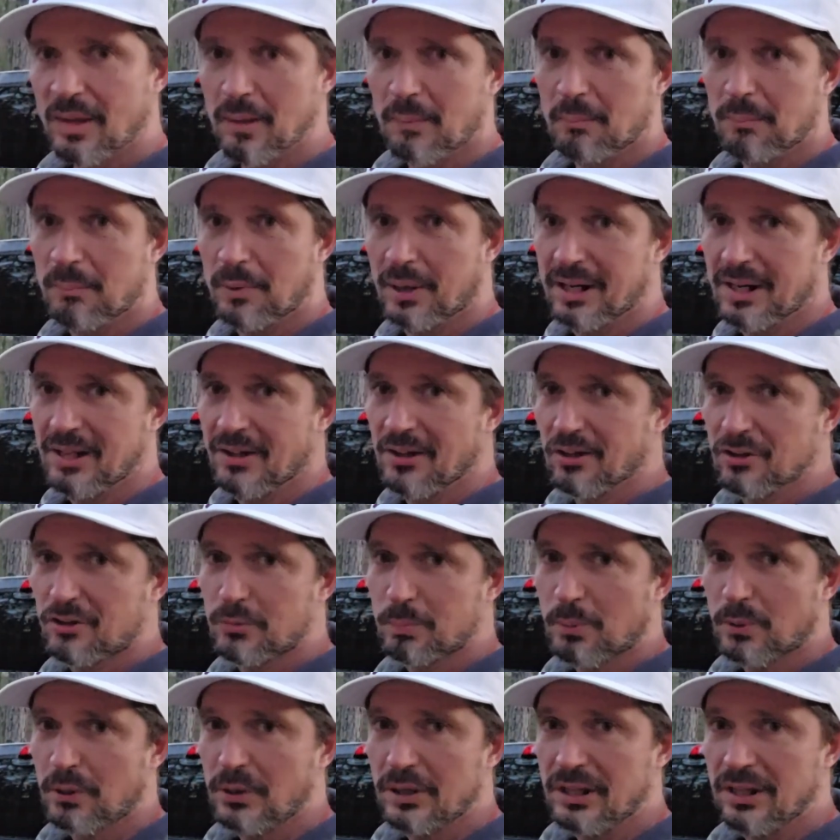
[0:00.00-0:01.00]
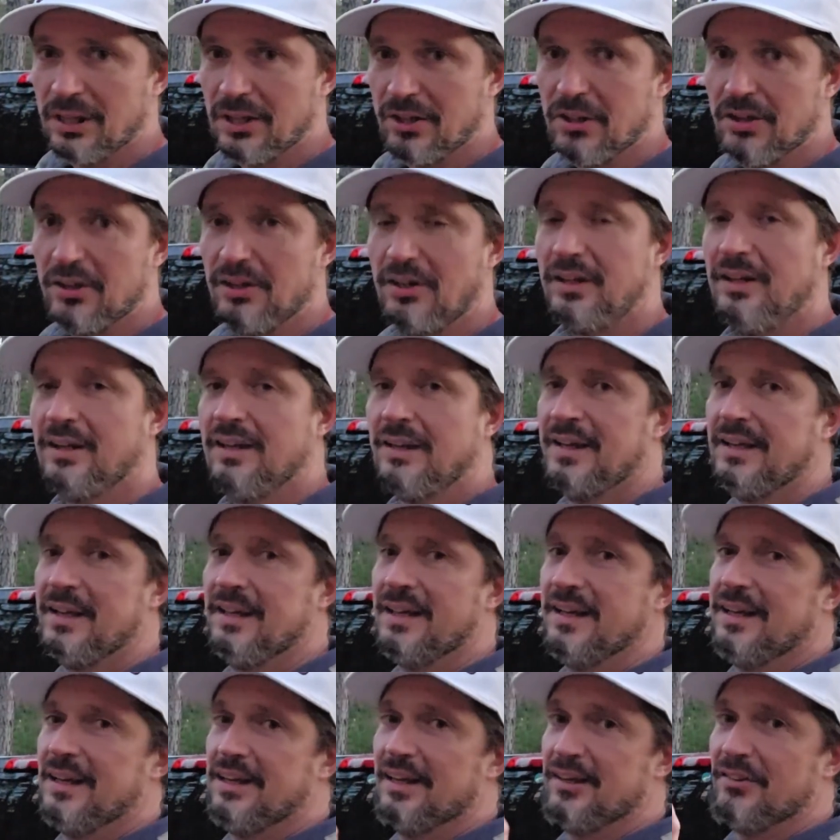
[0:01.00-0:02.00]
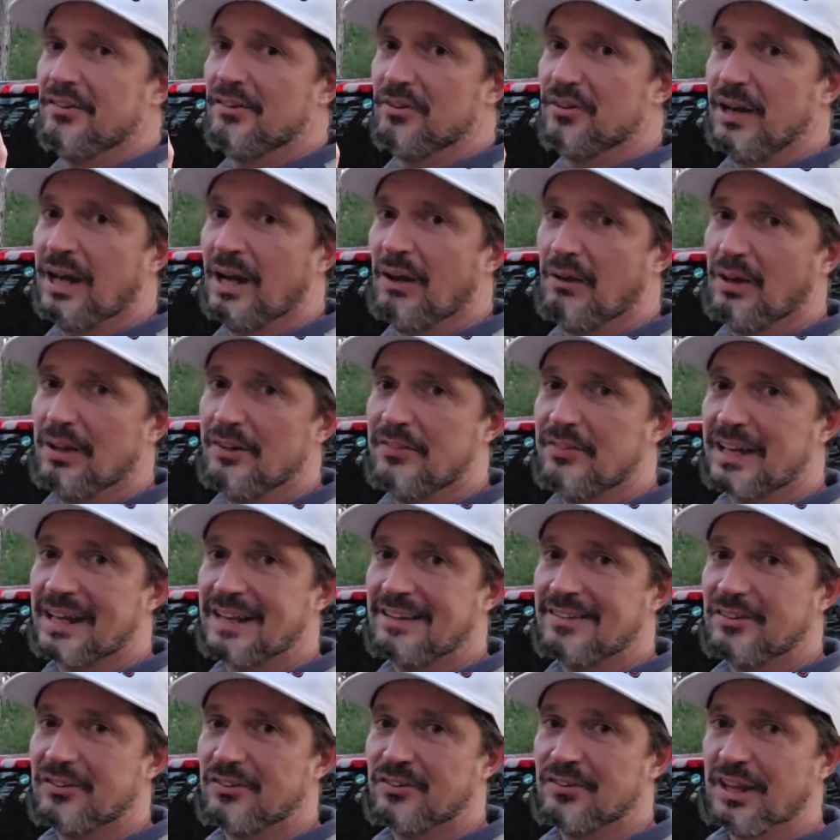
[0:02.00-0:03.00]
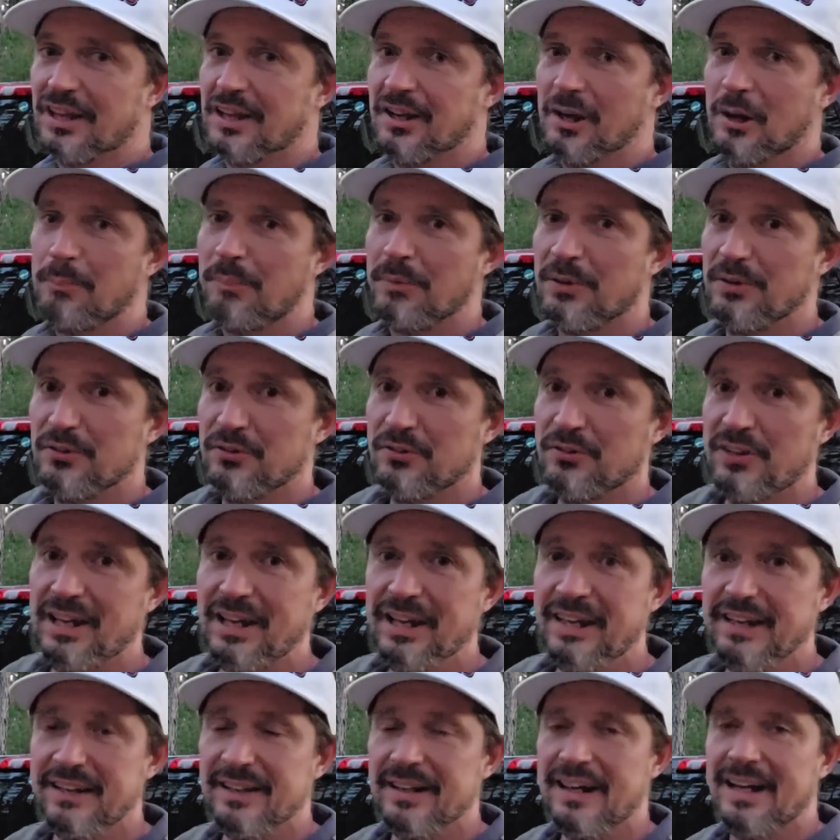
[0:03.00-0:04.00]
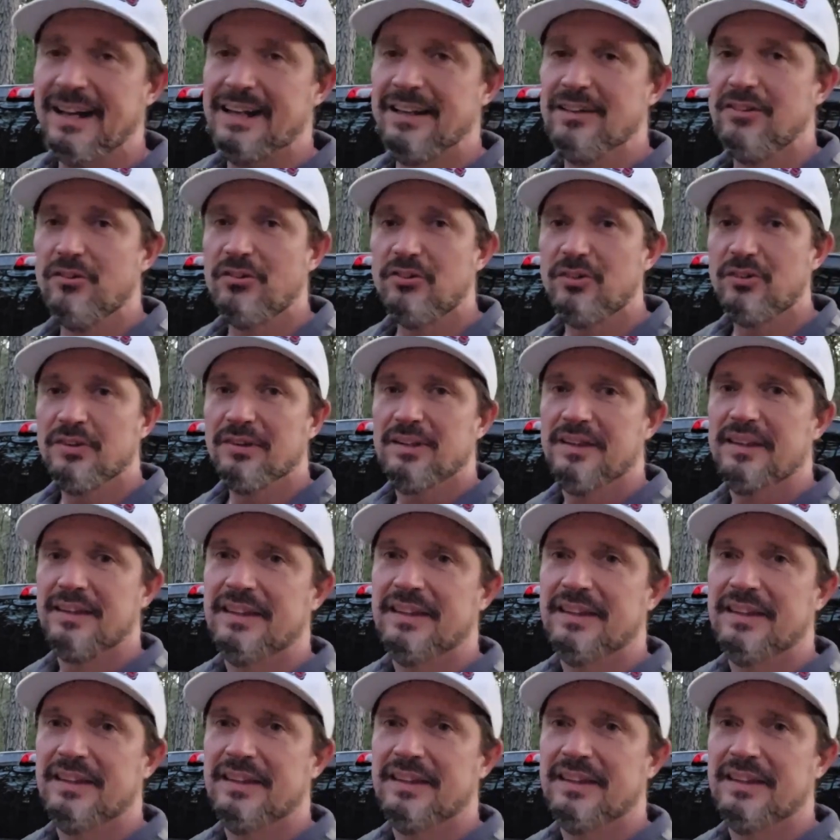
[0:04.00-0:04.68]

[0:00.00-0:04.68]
But it looks pretty good. So now let's get to setting up this tent, guys.